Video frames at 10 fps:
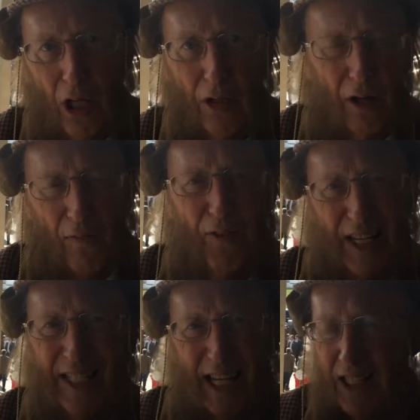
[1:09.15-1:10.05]
You've got
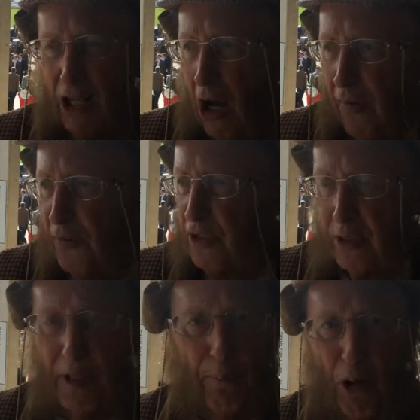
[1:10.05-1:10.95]
fantastic
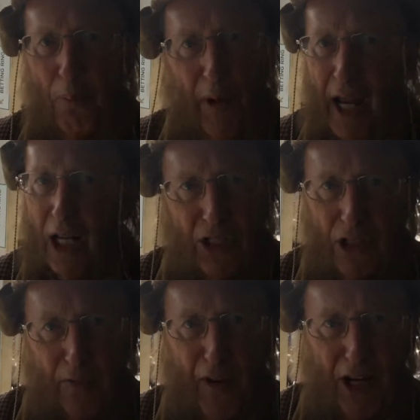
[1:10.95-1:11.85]
offers from the
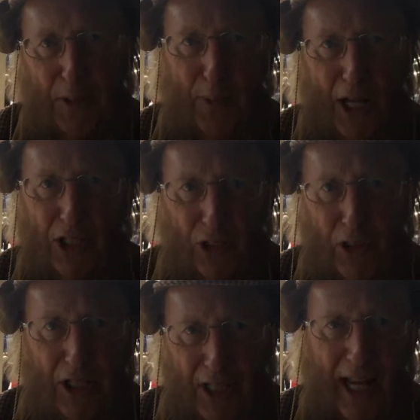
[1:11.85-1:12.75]
bookmakers at various prices you
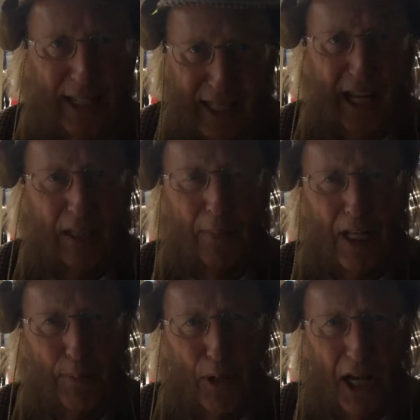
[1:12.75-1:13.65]
can take. Take the
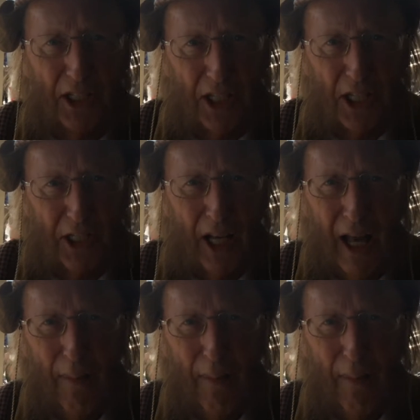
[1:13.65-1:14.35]
best prices.